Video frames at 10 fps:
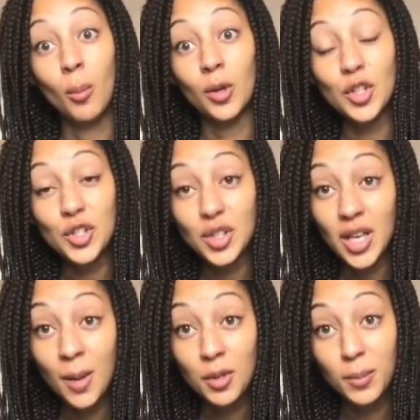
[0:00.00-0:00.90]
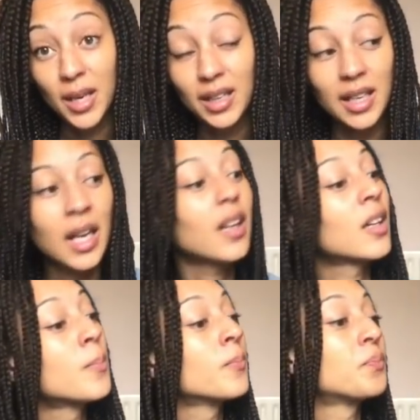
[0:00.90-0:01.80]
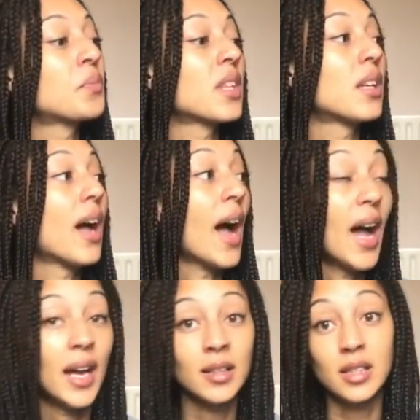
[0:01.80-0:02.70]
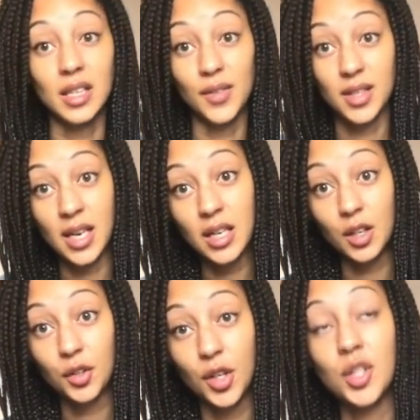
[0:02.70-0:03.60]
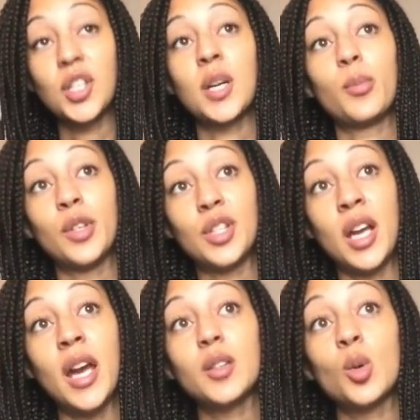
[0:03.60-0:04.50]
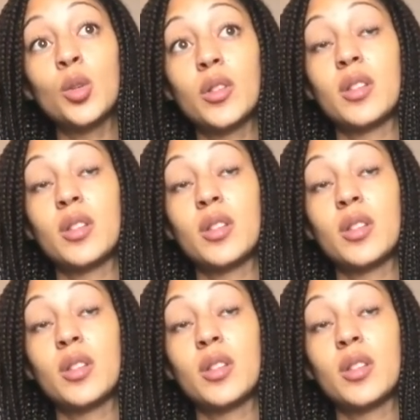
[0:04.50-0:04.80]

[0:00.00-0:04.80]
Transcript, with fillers: plus the time at the picnic and if I take a crochet project or a